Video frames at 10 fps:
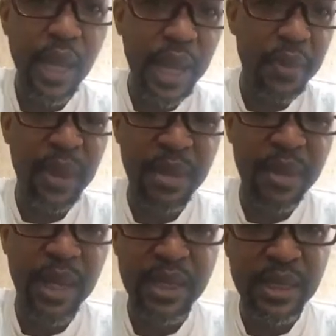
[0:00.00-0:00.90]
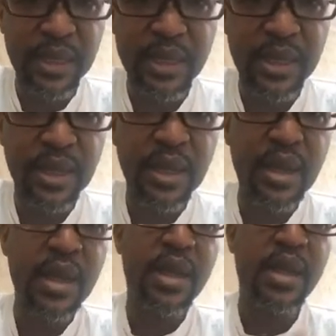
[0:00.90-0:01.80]
Airbnb exists.
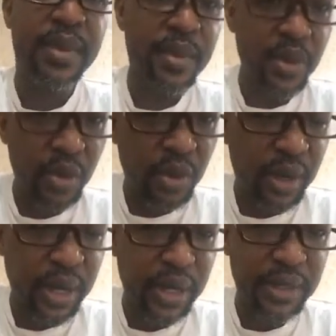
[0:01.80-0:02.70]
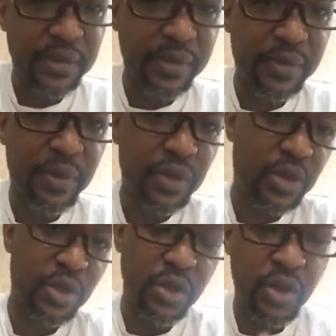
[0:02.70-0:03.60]
The people in the rural areas of Vic Falls
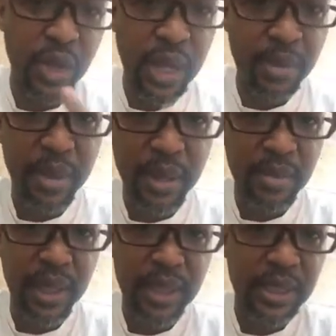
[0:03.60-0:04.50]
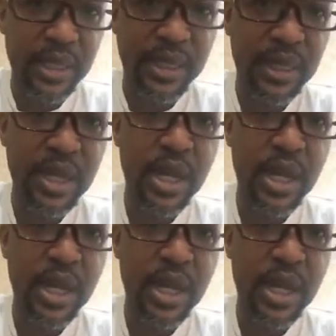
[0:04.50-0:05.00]
don't know Airbnb exists.